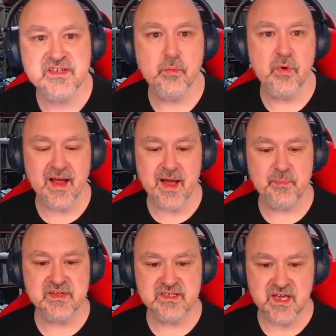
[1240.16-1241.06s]
what
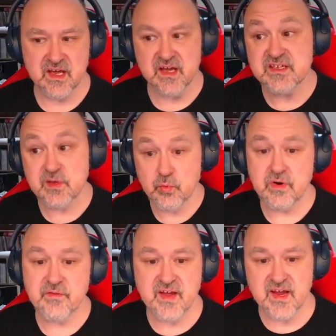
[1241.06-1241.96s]
happens here is it would
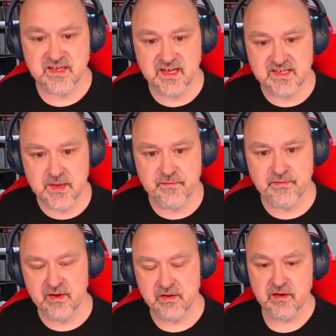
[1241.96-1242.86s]
have hit, except
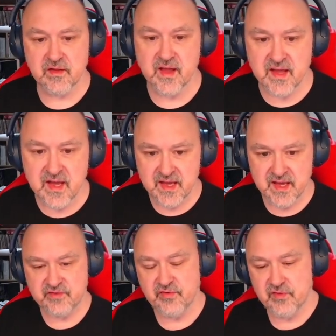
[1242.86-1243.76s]
like he
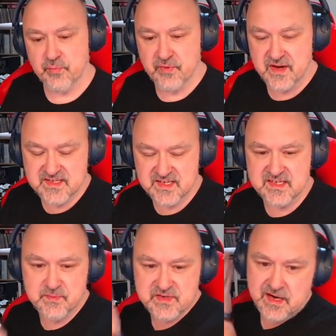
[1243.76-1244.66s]
brings his
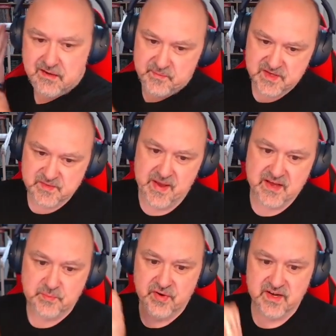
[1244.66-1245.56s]
scimitar up and is about
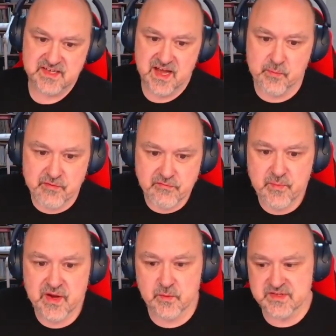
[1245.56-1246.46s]
to bring it down when
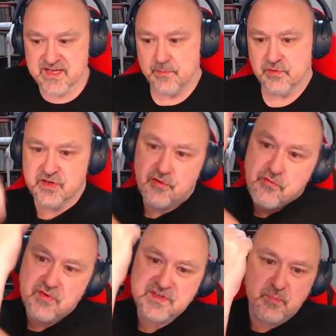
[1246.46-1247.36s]
Romina was able to
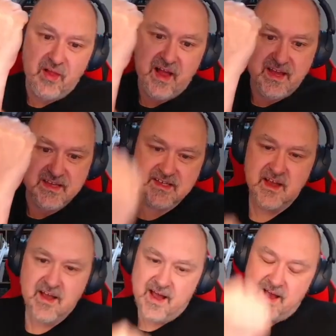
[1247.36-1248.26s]
cross blades
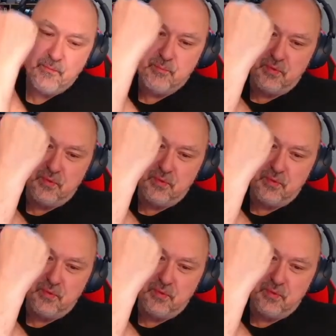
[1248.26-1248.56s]
and